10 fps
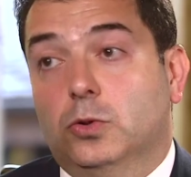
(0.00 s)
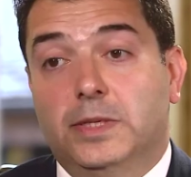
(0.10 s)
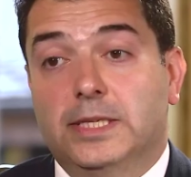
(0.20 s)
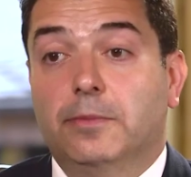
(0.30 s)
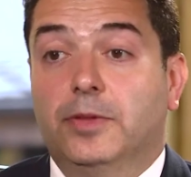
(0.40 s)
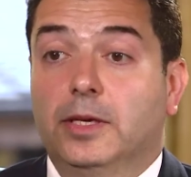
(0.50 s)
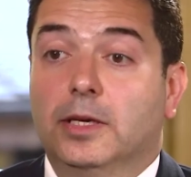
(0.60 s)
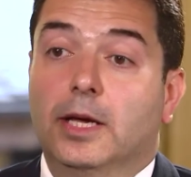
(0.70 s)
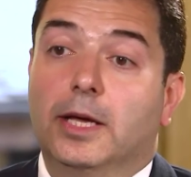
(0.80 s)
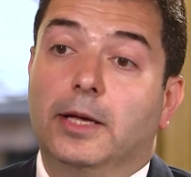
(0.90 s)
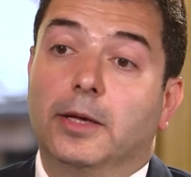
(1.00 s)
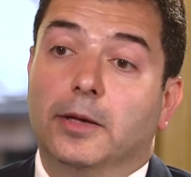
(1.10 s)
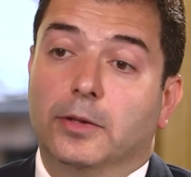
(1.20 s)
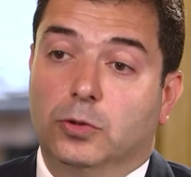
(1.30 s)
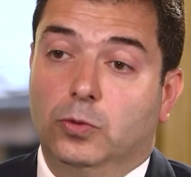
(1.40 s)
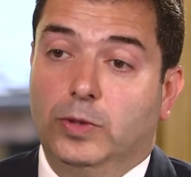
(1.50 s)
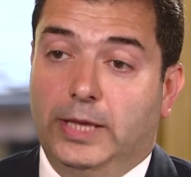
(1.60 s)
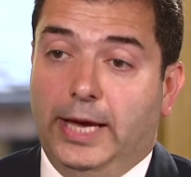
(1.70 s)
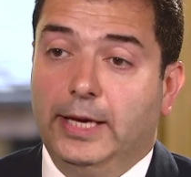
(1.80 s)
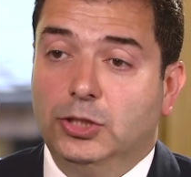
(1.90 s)
Could be something to do
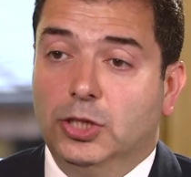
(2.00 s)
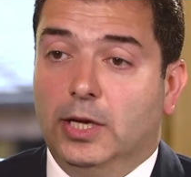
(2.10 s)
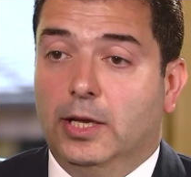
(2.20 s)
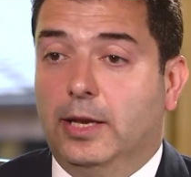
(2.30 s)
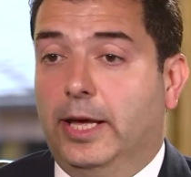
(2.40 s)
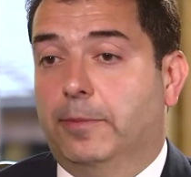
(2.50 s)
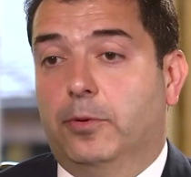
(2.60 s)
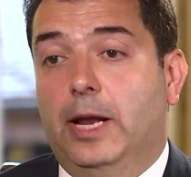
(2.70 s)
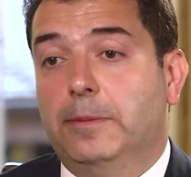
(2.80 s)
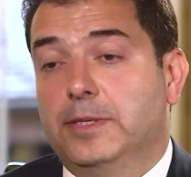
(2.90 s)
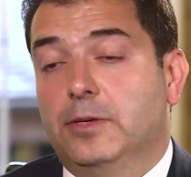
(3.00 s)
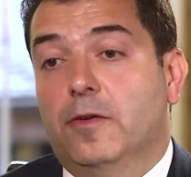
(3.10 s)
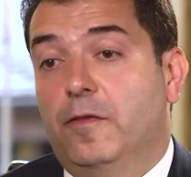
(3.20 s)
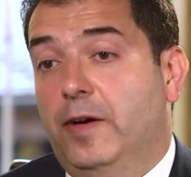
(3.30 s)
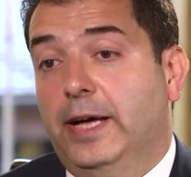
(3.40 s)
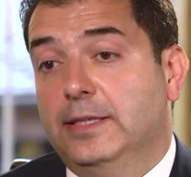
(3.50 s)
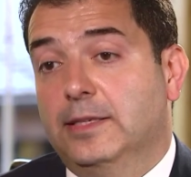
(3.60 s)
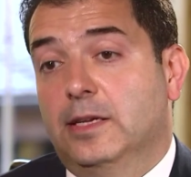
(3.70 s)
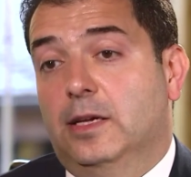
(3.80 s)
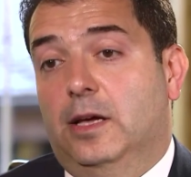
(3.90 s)
with age, like prolapsing of
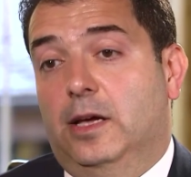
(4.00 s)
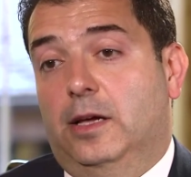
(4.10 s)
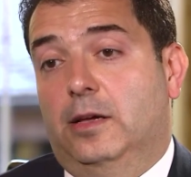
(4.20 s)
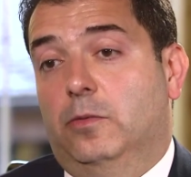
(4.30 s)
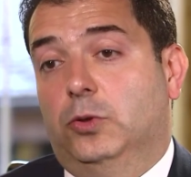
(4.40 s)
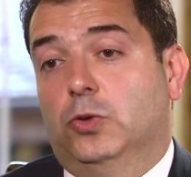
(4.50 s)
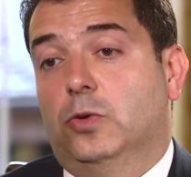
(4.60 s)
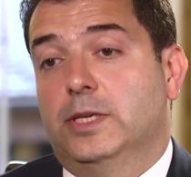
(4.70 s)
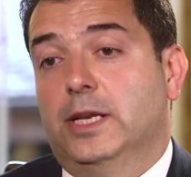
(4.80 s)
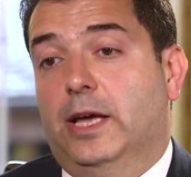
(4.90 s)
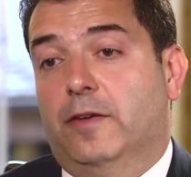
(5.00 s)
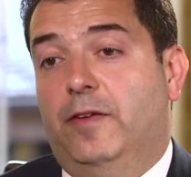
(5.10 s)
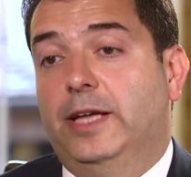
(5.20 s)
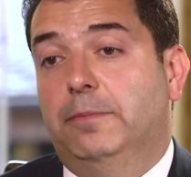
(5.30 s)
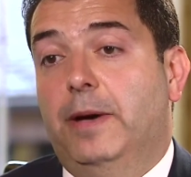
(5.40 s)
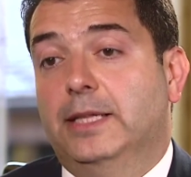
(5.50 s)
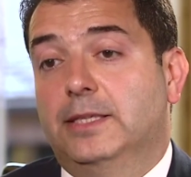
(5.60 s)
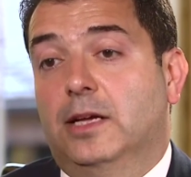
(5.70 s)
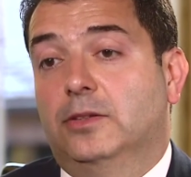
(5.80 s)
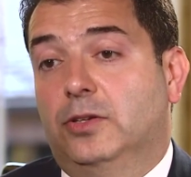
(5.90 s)
fats, which causing like fat
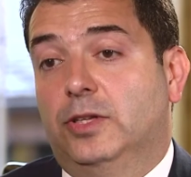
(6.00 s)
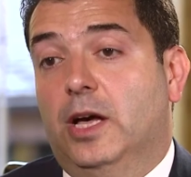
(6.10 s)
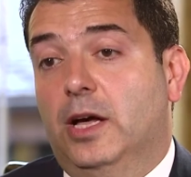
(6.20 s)
pads under the